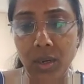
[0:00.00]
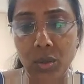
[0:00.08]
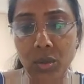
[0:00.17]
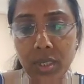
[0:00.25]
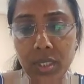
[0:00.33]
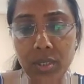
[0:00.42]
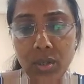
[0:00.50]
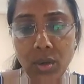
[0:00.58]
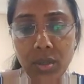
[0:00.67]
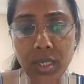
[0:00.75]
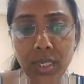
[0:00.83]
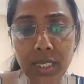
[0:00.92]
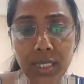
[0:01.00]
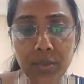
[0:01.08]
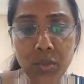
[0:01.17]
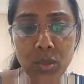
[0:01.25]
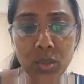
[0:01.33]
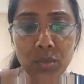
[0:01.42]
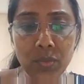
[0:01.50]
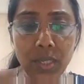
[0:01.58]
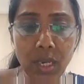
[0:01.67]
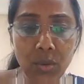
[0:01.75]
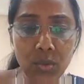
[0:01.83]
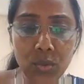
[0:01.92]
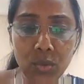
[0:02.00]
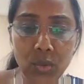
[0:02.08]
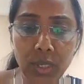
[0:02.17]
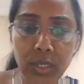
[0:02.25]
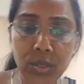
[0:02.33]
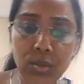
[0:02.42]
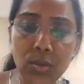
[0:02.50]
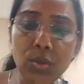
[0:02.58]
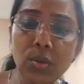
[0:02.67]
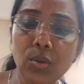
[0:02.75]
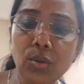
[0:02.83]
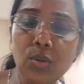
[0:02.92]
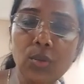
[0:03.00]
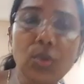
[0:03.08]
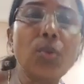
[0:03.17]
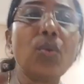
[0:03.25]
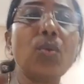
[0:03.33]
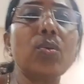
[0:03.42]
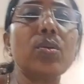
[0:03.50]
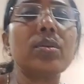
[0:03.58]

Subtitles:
to resolve the disputes without going to court.